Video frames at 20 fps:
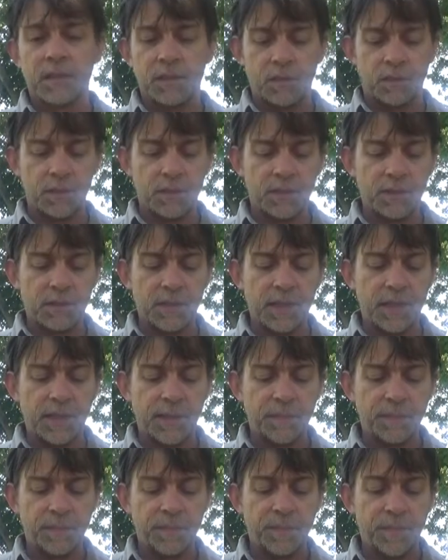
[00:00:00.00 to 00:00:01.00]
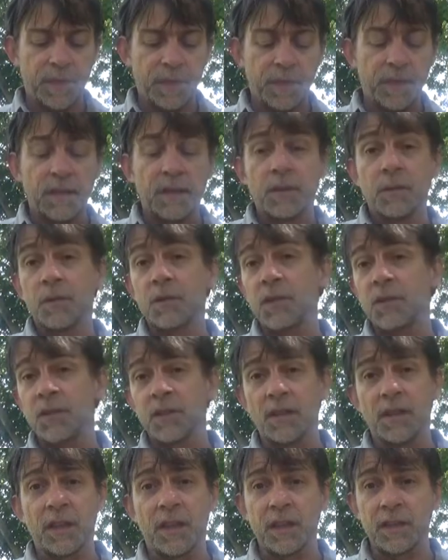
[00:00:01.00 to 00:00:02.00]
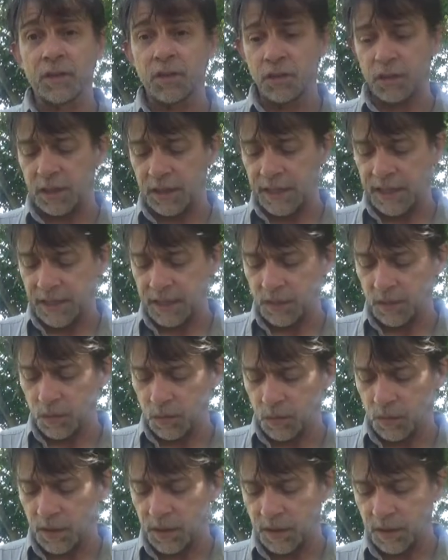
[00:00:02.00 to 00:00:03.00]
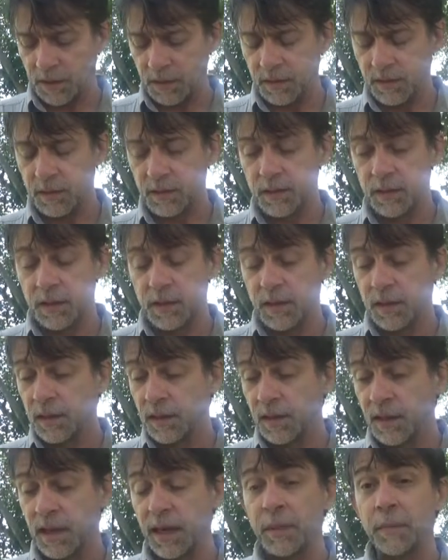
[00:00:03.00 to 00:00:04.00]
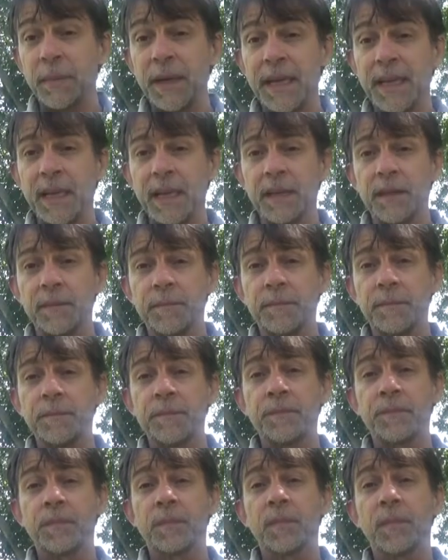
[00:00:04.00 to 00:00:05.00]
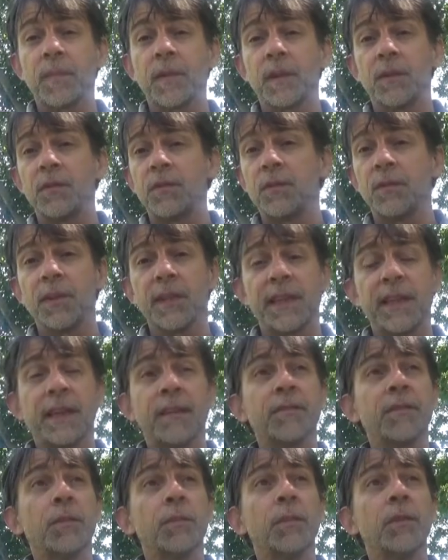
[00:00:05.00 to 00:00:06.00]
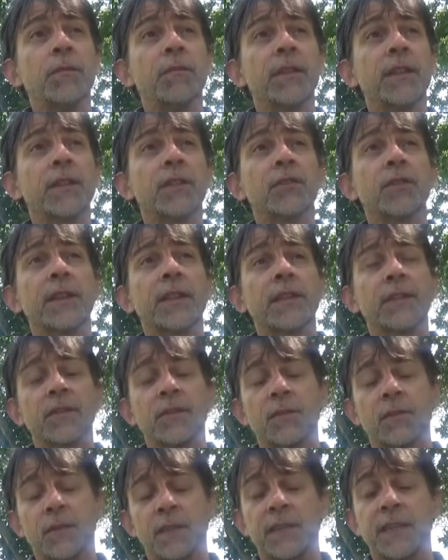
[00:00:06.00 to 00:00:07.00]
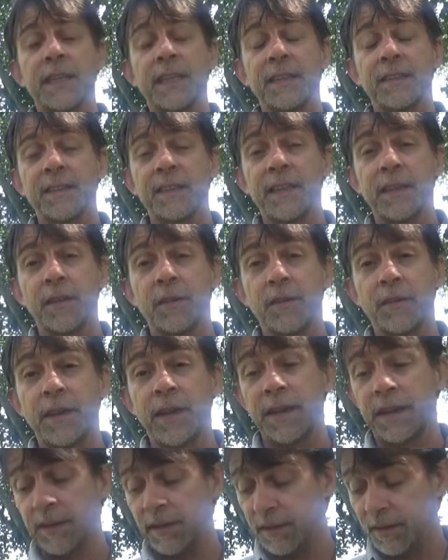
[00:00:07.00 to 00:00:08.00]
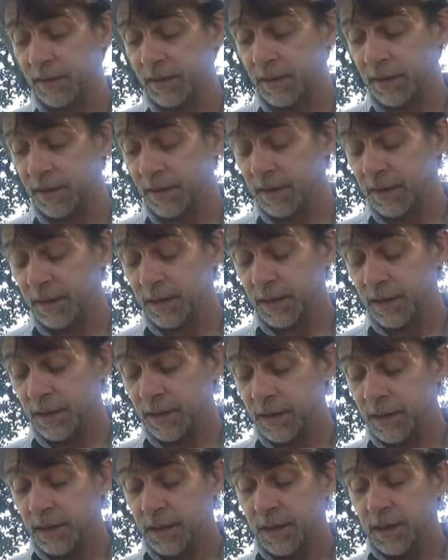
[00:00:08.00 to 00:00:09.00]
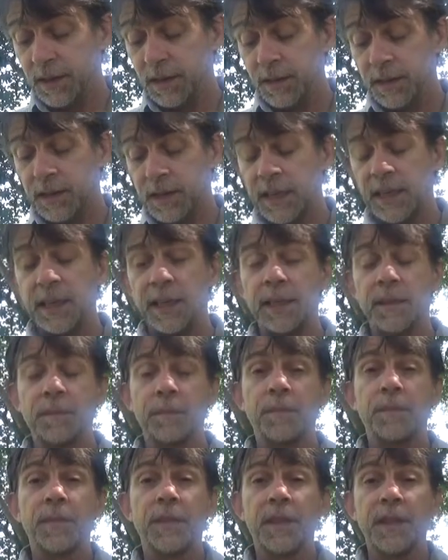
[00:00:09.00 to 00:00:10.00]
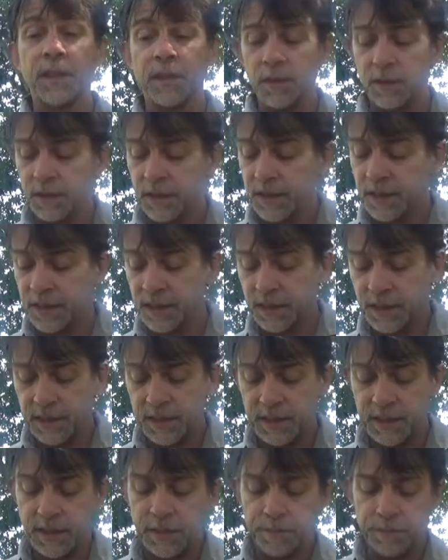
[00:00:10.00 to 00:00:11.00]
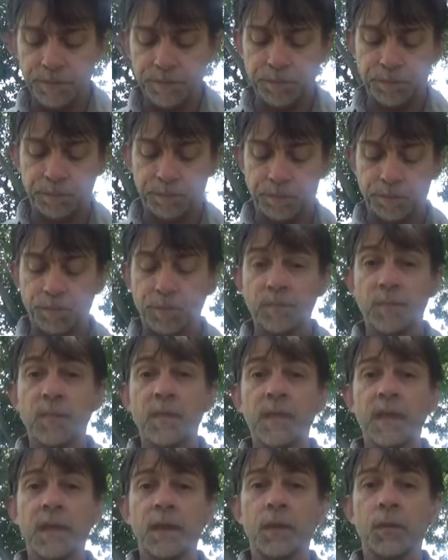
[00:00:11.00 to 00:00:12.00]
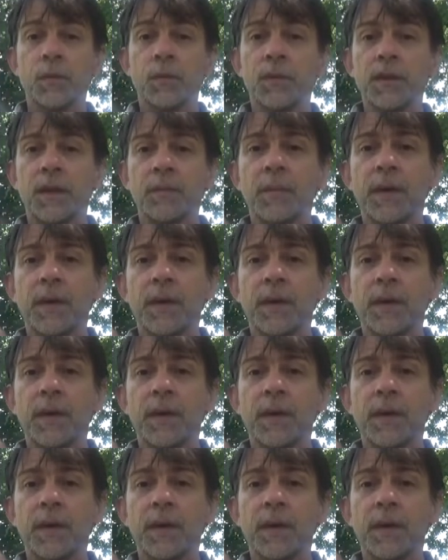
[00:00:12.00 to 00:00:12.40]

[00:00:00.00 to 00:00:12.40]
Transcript: took the time. It's just a long journey. I didn't want to not make it. You really have to move on the trails in order to get to the other end. Okay, the other thing I did was I